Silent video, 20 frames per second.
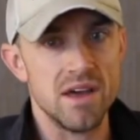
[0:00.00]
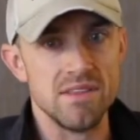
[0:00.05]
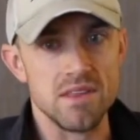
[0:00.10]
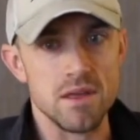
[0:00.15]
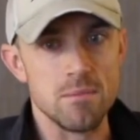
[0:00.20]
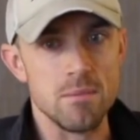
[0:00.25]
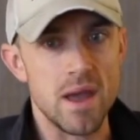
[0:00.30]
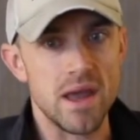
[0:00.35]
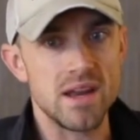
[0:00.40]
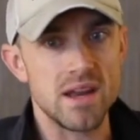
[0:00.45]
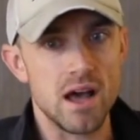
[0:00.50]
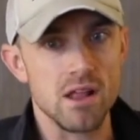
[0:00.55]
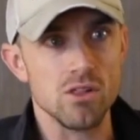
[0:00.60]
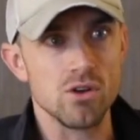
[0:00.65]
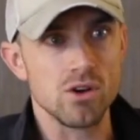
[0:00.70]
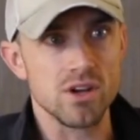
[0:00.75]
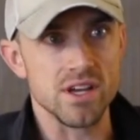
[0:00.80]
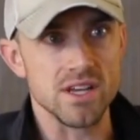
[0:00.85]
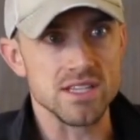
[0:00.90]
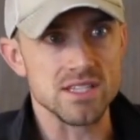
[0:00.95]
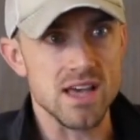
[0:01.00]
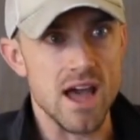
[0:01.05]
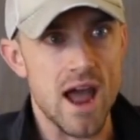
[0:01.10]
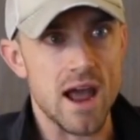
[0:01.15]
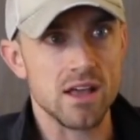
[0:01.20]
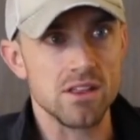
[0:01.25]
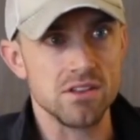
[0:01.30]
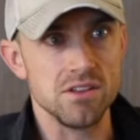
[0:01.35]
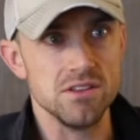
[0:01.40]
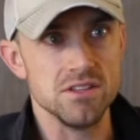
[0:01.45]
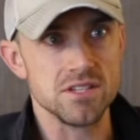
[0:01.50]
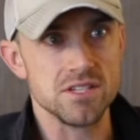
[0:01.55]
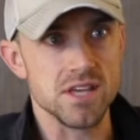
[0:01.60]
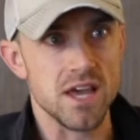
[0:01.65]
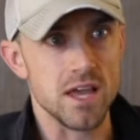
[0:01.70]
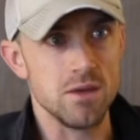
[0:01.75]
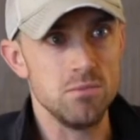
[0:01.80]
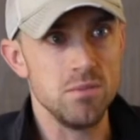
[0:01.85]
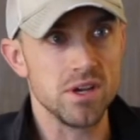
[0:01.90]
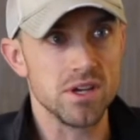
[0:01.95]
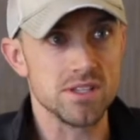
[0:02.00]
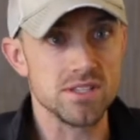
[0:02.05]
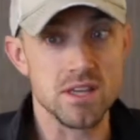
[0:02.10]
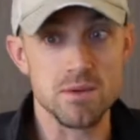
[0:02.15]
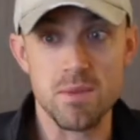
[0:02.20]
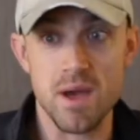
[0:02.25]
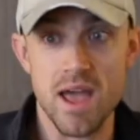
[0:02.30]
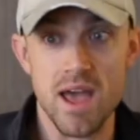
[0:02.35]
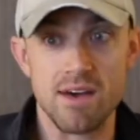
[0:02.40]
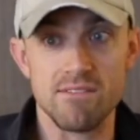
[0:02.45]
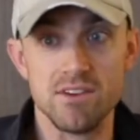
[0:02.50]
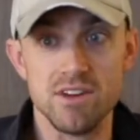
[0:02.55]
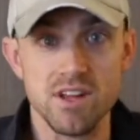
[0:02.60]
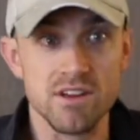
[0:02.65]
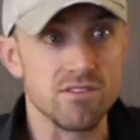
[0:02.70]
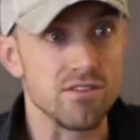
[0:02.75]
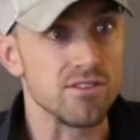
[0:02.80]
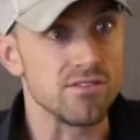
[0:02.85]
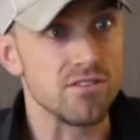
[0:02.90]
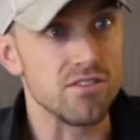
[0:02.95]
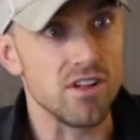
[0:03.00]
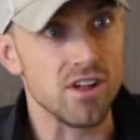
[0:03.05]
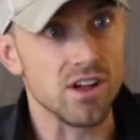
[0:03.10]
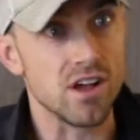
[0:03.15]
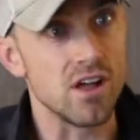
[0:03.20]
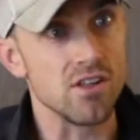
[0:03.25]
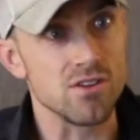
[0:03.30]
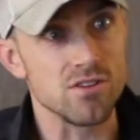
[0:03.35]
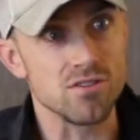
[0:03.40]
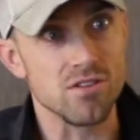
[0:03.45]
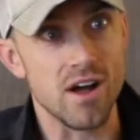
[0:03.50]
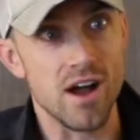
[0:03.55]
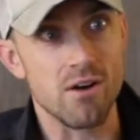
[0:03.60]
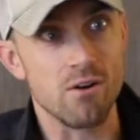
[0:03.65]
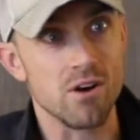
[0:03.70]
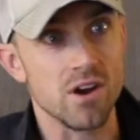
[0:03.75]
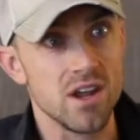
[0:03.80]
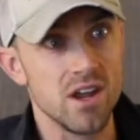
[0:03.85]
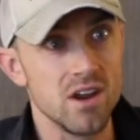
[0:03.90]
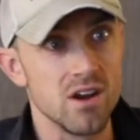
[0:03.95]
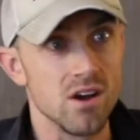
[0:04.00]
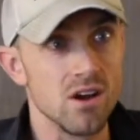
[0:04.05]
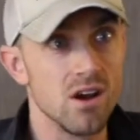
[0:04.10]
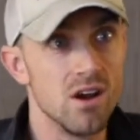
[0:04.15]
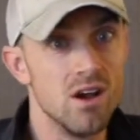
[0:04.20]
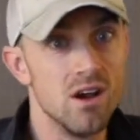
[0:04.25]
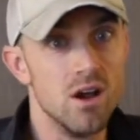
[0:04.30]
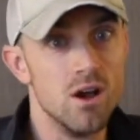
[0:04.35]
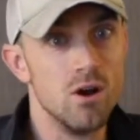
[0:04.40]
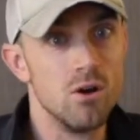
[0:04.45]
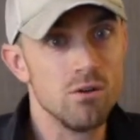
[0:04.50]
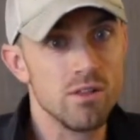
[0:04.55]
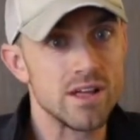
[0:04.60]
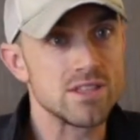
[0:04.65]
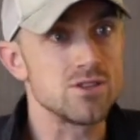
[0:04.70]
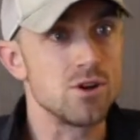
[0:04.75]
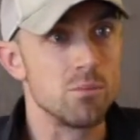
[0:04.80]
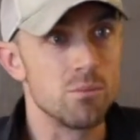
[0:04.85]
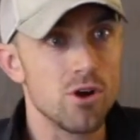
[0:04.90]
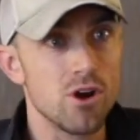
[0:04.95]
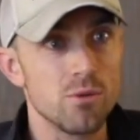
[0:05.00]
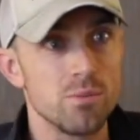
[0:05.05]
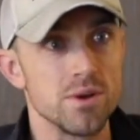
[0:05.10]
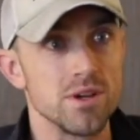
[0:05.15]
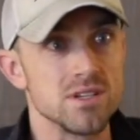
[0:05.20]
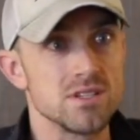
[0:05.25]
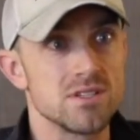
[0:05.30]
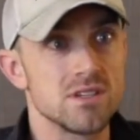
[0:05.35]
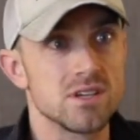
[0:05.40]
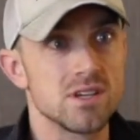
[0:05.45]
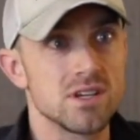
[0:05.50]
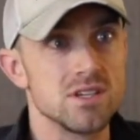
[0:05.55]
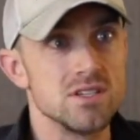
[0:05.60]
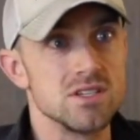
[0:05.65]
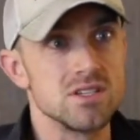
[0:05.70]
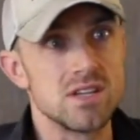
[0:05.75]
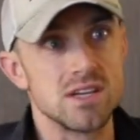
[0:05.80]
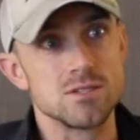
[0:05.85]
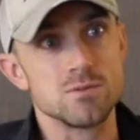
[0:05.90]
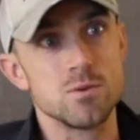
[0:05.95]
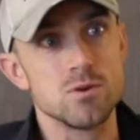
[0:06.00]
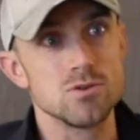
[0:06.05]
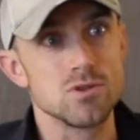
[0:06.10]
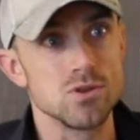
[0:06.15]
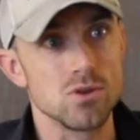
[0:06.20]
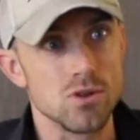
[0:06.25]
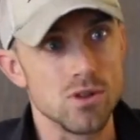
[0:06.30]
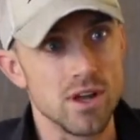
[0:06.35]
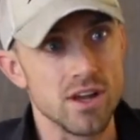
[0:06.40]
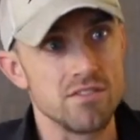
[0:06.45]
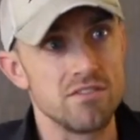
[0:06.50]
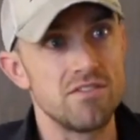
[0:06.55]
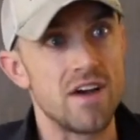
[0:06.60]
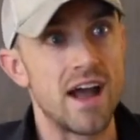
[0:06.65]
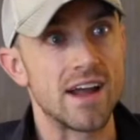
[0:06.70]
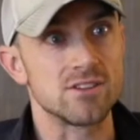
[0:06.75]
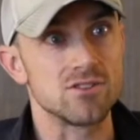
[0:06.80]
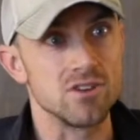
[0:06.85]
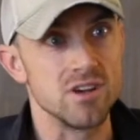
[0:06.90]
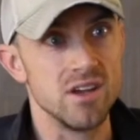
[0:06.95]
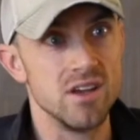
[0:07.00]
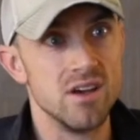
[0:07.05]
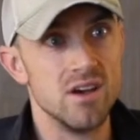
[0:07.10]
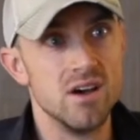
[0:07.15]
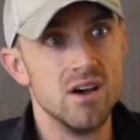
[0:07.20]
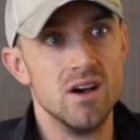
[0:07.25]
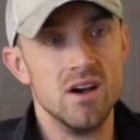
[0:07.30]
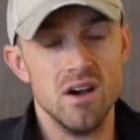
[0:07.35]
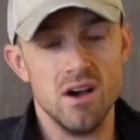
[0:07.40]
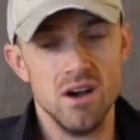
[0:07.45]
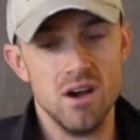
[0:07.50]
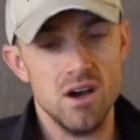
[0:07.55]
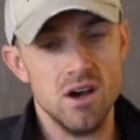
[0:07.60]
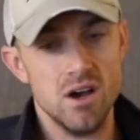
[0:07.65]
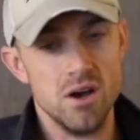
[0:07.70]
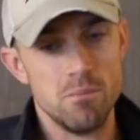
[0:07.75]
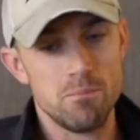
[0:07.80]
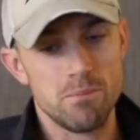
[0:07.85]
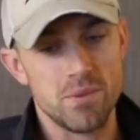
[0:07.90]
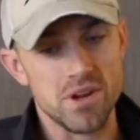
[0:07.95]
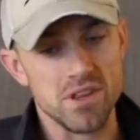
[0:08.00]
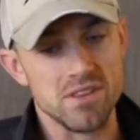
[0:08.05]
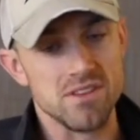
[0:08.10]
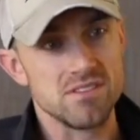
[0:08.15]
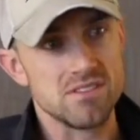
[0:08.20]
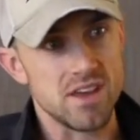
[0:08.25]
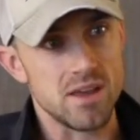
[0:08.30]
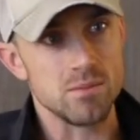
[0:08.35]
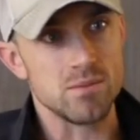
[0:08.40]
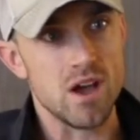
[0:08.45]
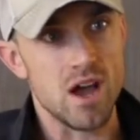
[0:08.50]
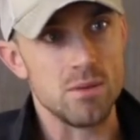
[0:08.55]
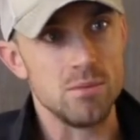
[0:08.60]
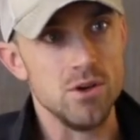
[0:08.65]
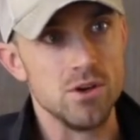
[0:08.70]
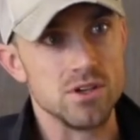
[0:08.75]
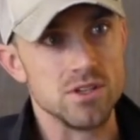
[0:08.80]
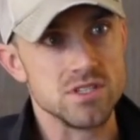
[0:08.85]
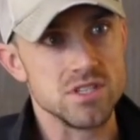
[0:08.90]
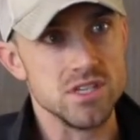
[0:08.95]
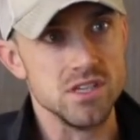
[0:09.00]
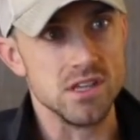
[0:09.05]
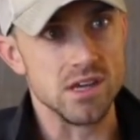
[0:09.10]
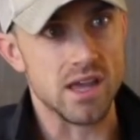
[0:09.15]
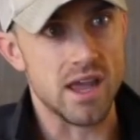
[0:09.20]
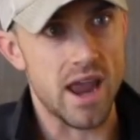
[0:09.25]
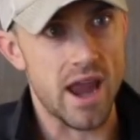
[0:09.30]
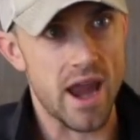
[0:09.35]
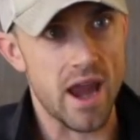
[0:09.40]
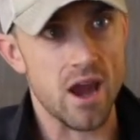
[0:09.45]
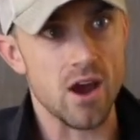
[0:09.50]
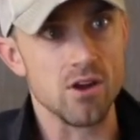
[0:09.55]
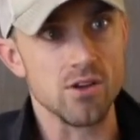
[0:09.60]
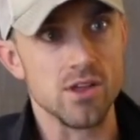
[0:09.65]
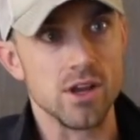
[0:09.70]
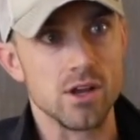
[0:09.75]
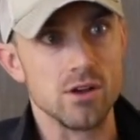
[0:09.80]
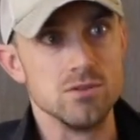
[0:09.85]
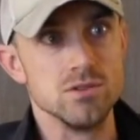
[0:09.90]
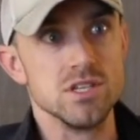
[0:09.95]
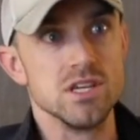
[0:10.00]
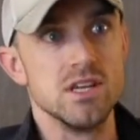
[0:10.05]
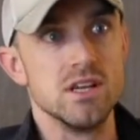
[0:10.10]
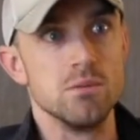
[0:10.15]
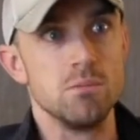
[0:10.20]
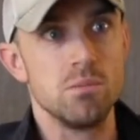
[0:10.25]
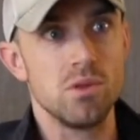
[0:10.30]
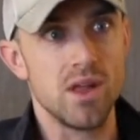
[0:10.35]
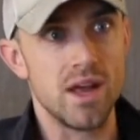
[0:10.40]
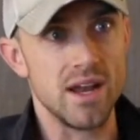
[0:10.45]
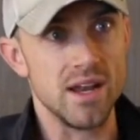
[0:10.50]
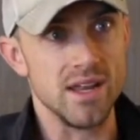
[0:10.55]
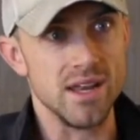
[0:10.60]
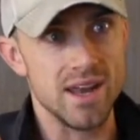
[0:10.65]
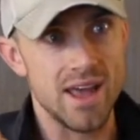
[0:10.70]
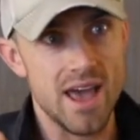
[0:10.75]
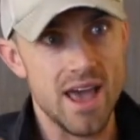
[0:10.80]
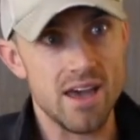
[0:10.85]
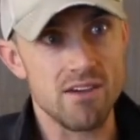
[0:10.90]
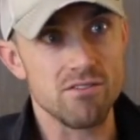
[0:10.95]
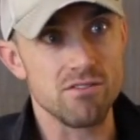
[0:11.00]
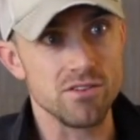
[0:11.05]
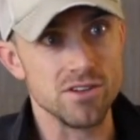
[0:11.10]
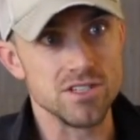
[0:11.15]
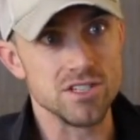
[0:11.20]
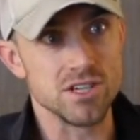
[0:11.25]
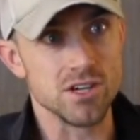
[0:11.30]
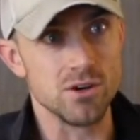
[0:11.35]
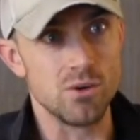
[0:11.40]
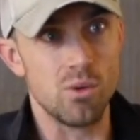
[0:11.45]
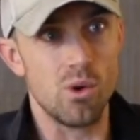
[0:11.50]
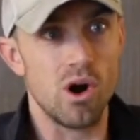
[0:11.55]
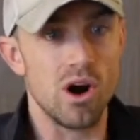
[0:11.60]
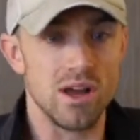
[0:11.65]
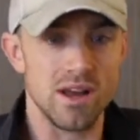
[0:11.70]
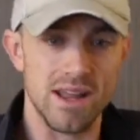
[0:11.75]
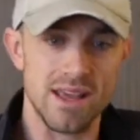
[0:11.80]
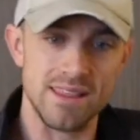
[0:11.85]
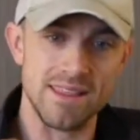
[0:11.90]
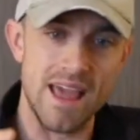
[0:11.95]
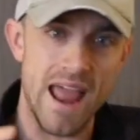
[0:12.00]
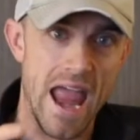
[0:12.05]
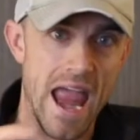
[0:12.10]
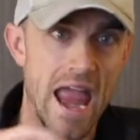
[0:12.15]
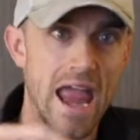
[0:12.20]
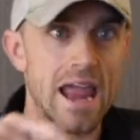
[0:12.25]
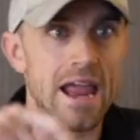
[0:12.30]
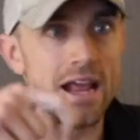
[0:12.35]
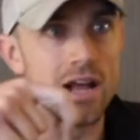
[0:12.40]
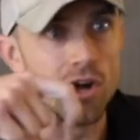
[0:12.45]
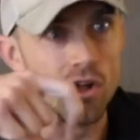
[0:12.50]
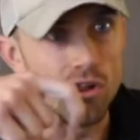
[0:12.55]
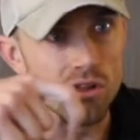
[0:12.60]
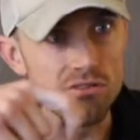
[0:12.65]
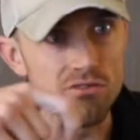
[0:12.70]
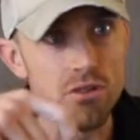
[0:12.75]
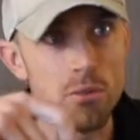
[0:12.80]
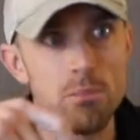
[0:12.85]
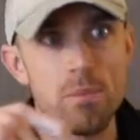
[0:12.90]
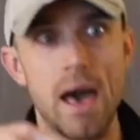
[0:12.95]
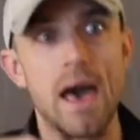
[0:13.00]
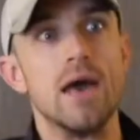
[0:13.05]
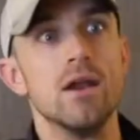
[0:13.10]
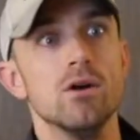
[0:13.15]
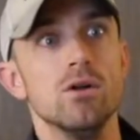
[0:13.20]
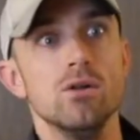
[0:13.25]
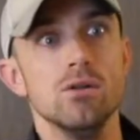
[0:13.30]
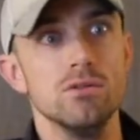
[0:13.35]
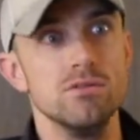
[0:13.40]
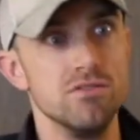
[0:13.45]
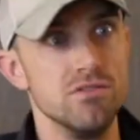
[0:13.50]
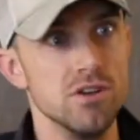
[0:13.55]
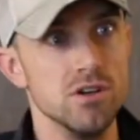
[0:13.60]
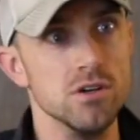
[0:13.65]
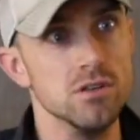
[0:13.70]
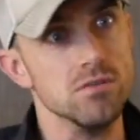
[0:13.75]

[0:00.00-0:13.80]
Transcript: and they may not look exactly the same because they may have a different color flour here. That's on purpose, because it's not supposed to look like a factory. But at the same time, you can see the care that goes into plating every single one, and the angle of the petal of